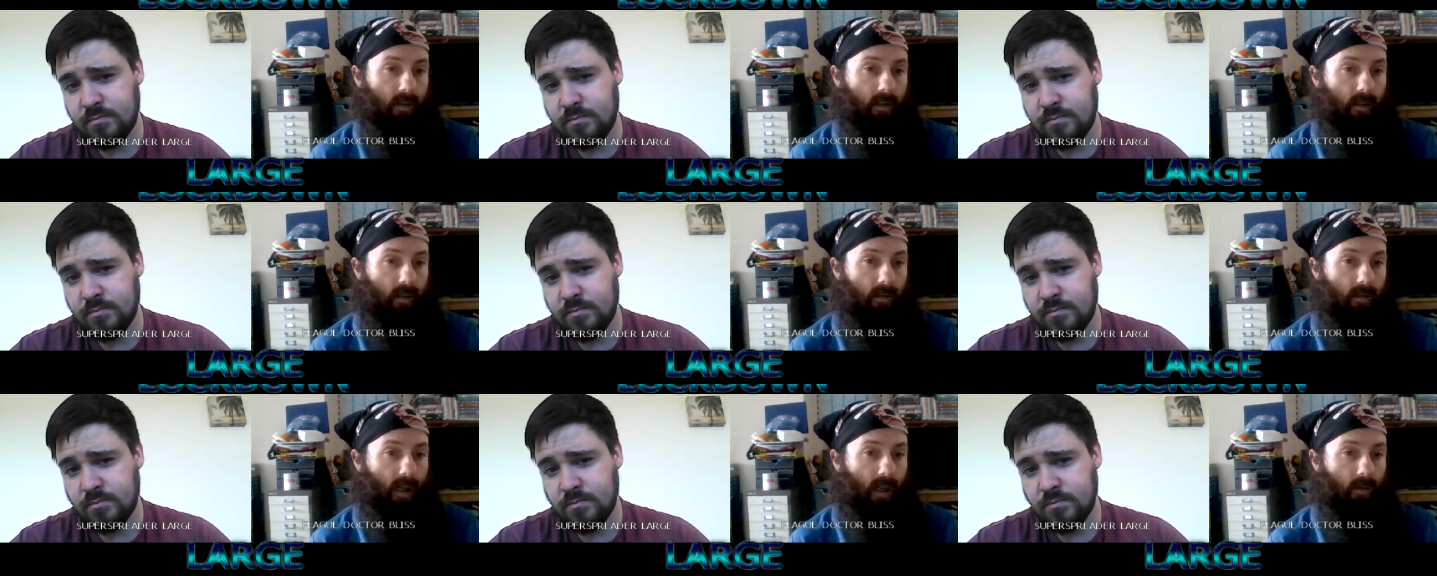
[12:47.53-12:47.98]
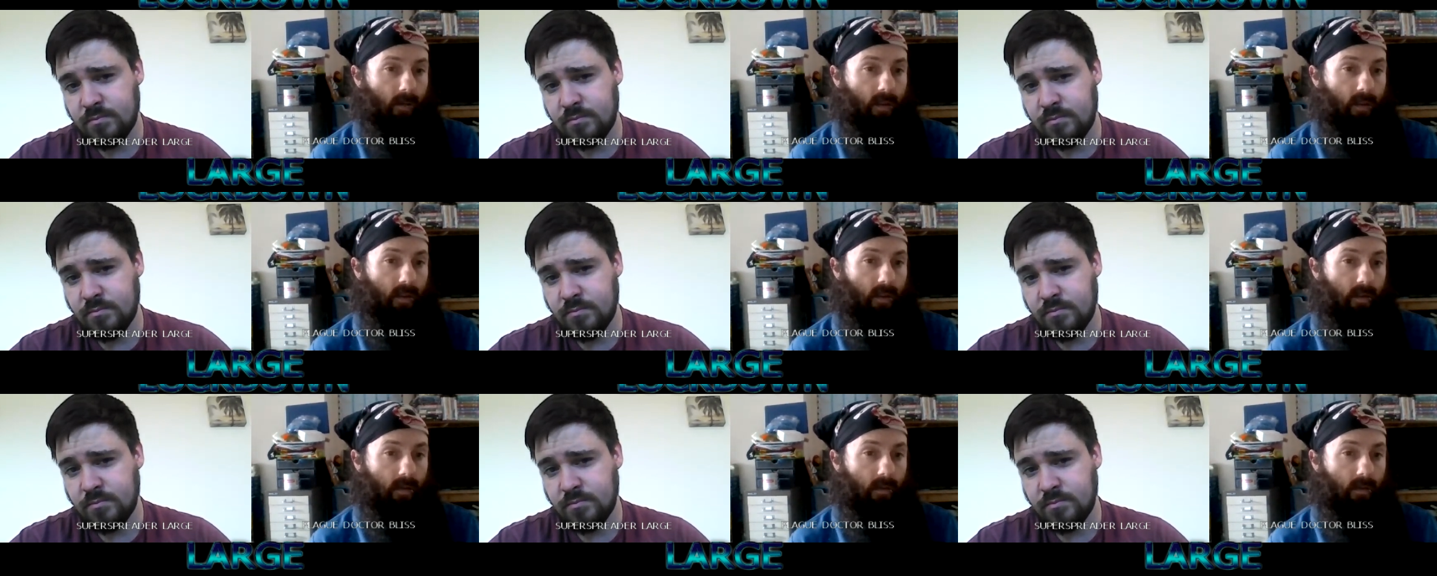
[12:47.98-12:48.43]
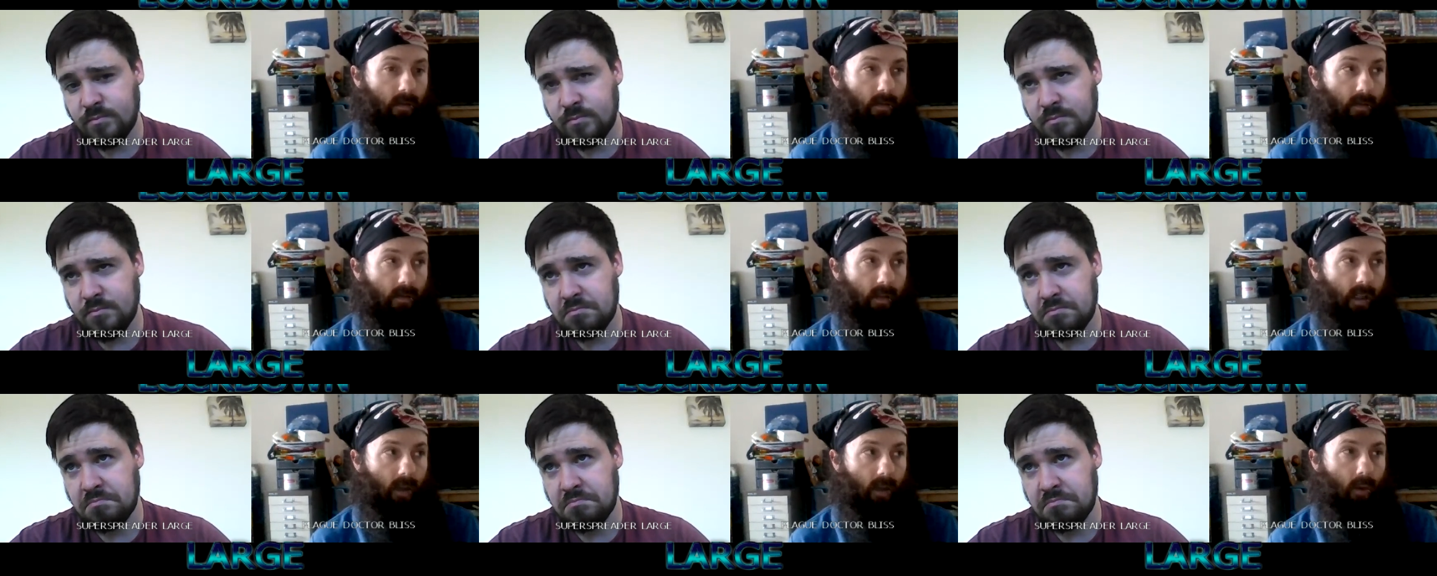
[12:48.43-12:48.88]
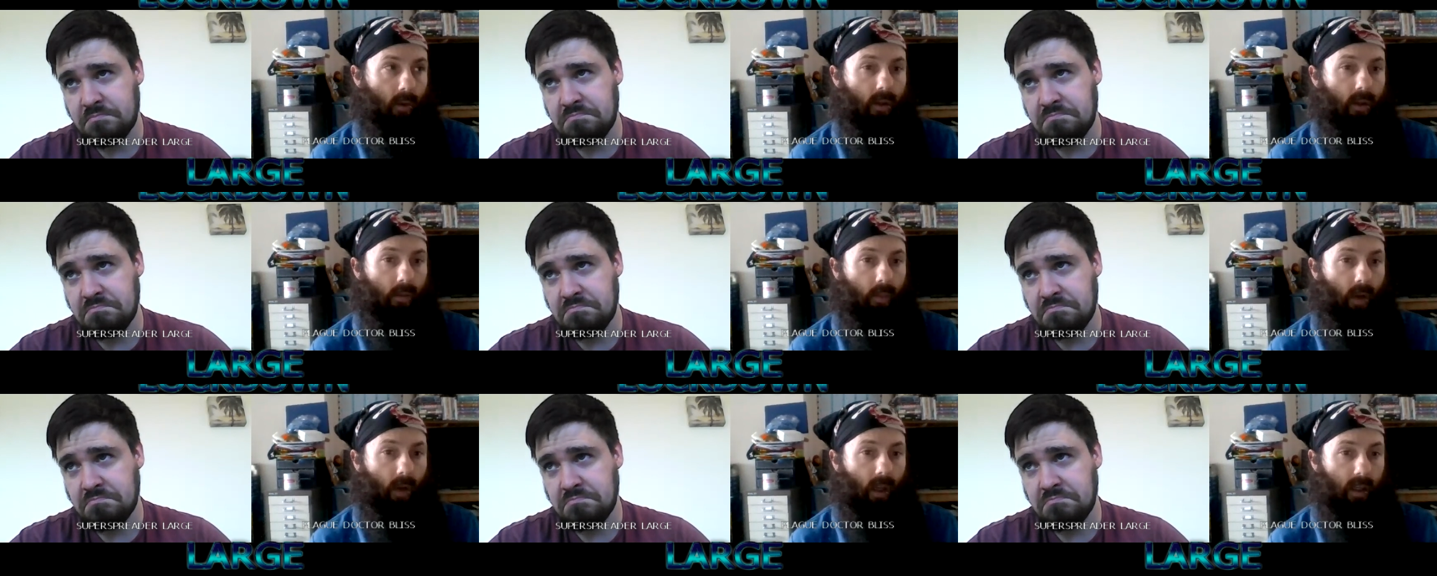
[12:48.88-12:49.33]
Speaker 1: around their
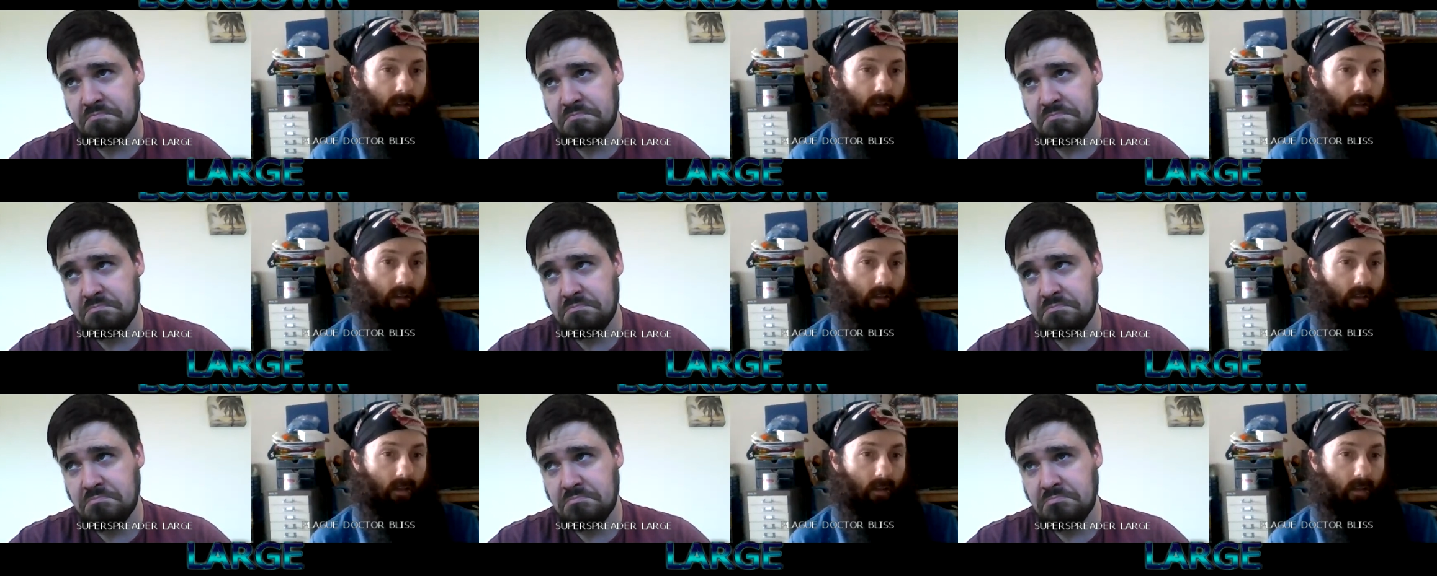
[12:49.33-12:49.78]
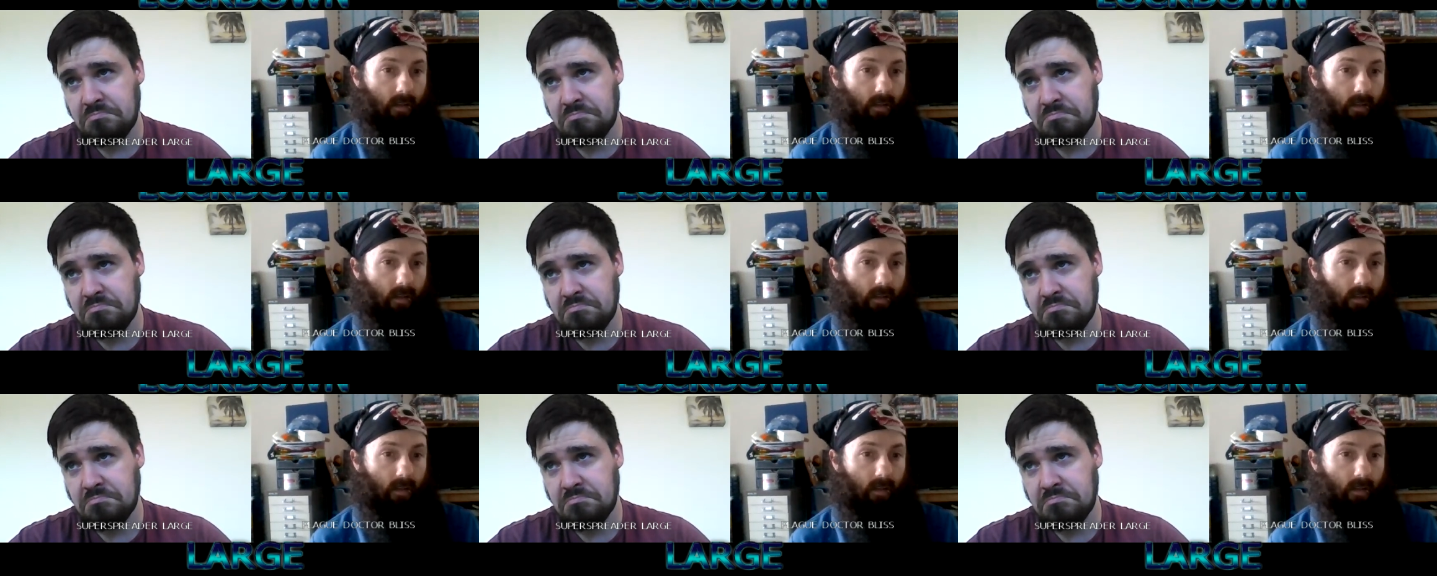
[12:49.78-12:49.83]
workplaces.